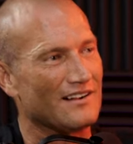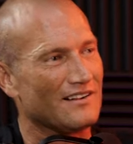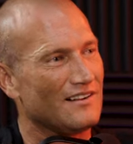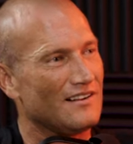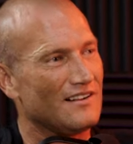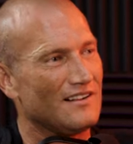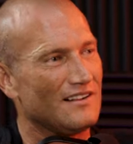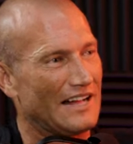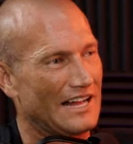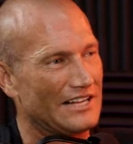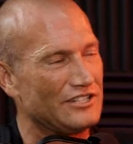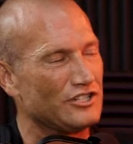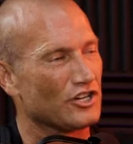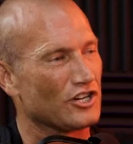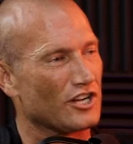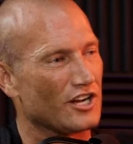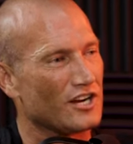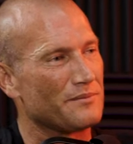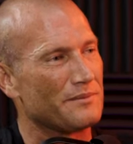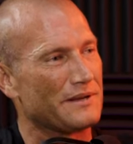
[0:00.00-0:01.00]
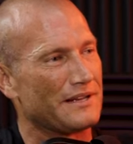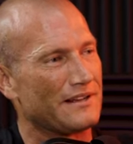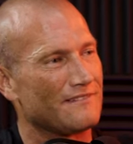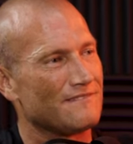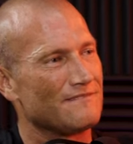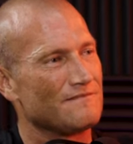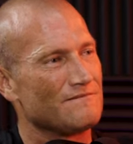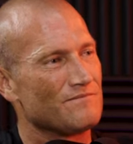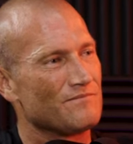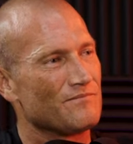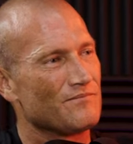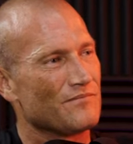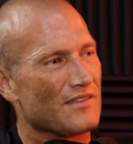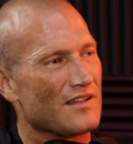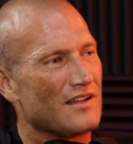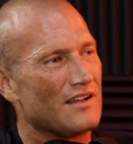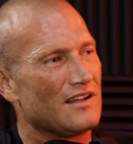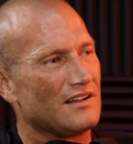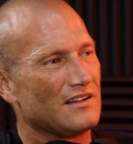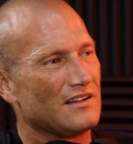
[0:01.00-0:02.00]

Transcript: Yes. And you're going to be. Exactly.